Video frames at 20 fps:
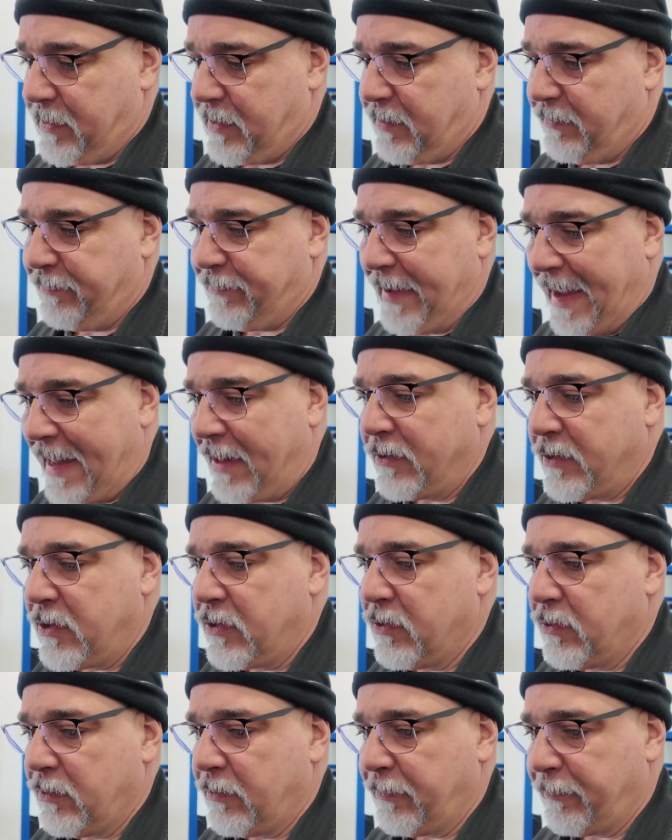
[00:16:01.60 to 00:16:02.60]
the
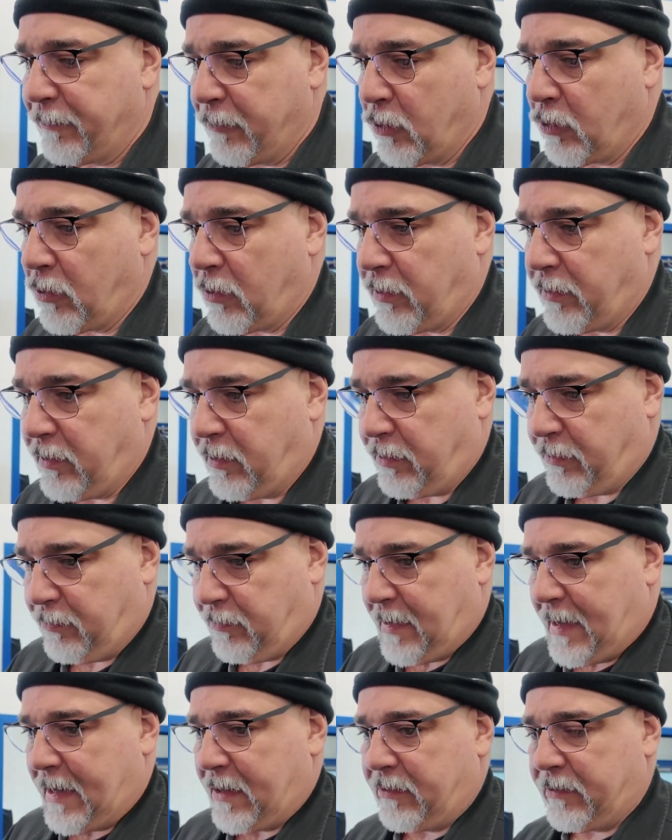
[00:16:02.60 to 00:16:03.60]
value for the
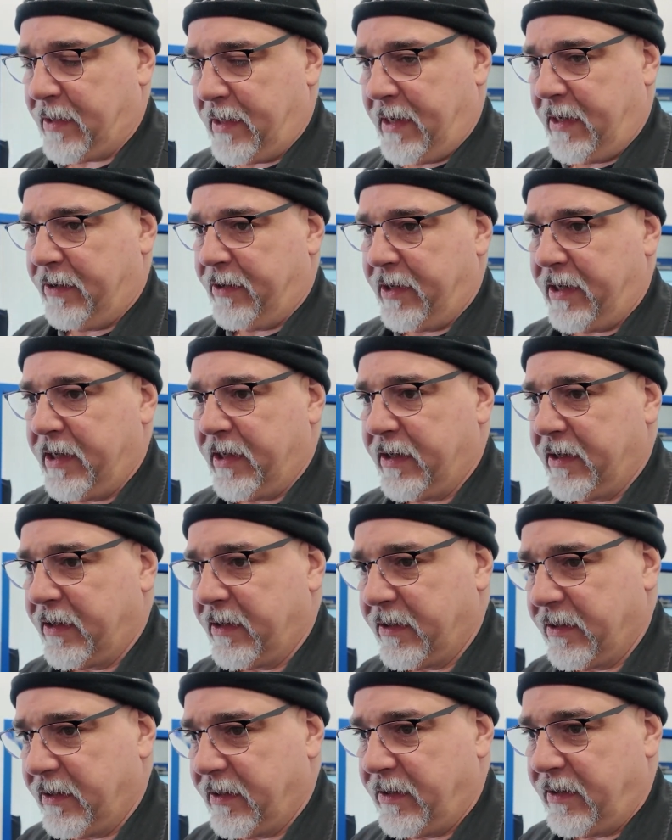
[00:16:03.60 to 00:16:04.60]
throttle area
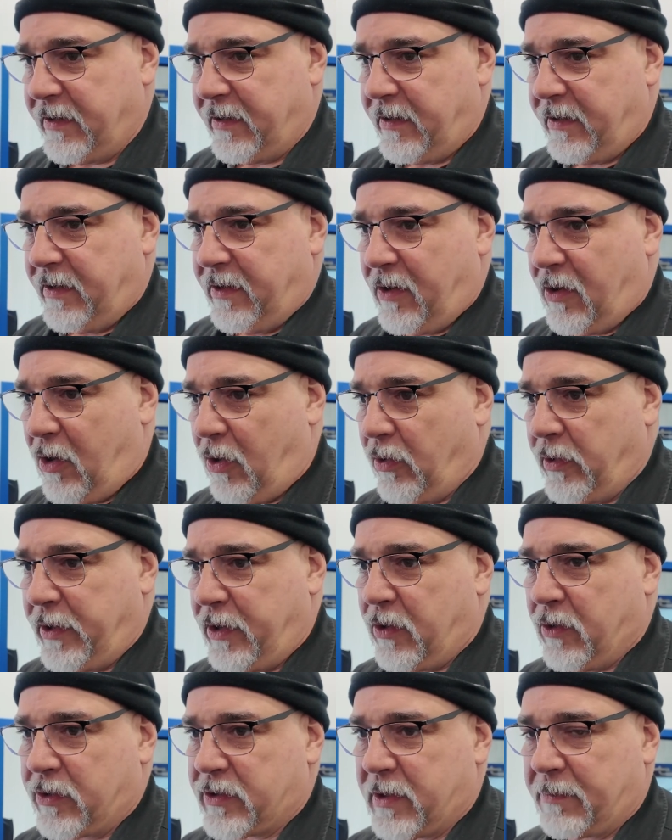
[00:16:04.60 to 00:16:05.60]

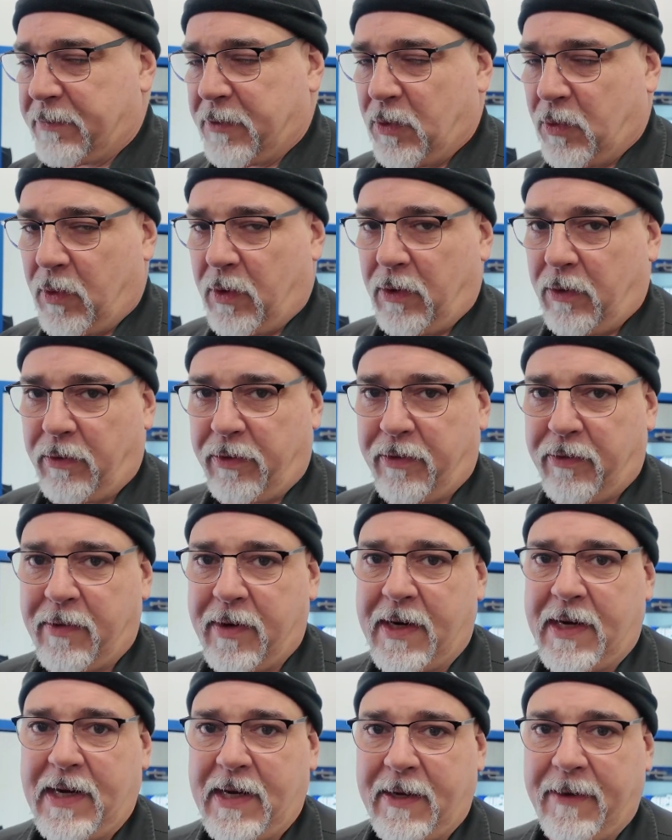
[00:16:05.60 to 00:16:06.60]
only goes up to 103.